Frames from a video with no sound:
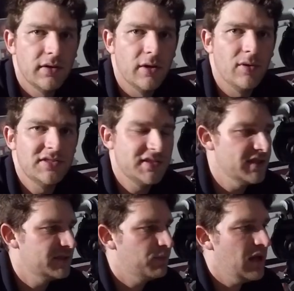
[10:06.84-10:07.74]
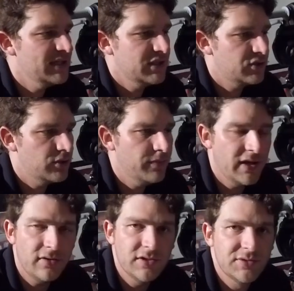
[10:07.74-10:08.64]
Now once this plastic trim
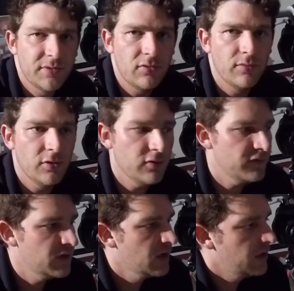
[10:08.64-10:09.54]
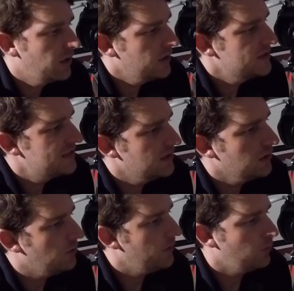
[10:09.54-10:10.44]
panel has been removed, you're gonna see a
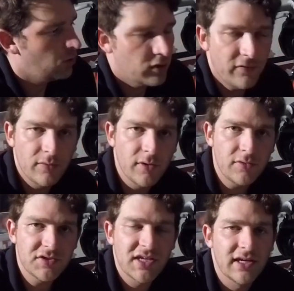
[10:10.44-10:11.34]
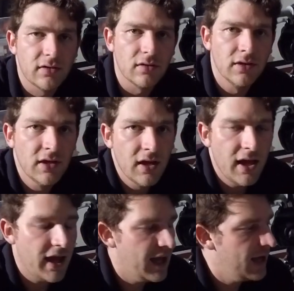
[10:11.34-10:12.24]
little bit more of your motorcycle,
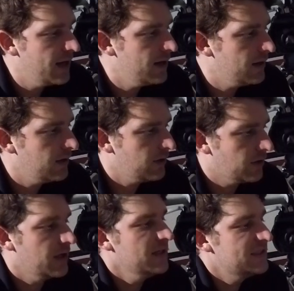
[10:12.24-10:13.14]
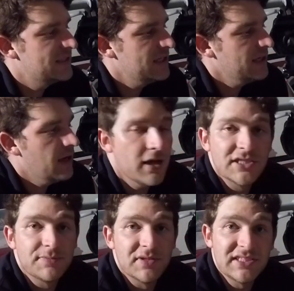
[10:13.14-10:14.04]
and you're gonna see
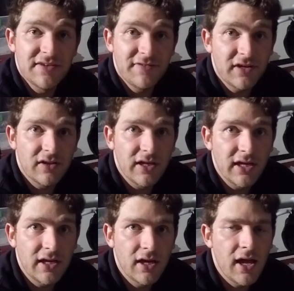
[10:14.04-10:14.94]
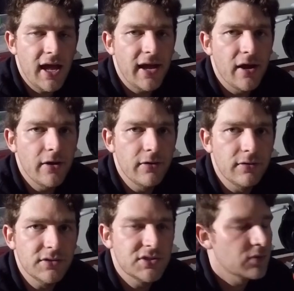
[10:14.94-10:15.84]
specifically a
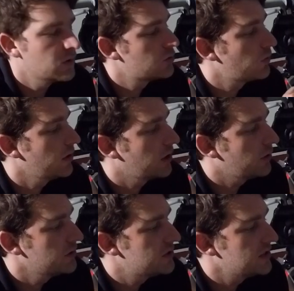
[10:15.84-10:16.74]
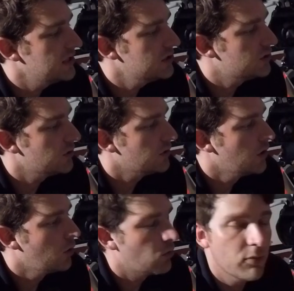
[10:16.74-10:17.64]
hose, which we are going to need to
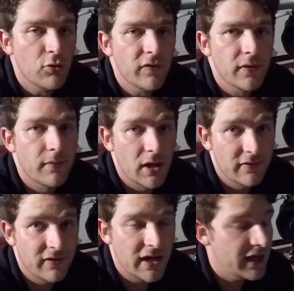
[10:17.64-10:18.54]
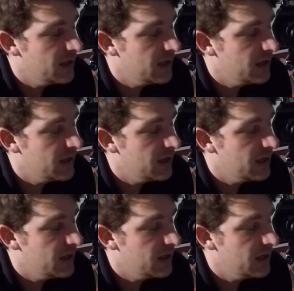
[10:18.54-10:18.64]
remove and modify.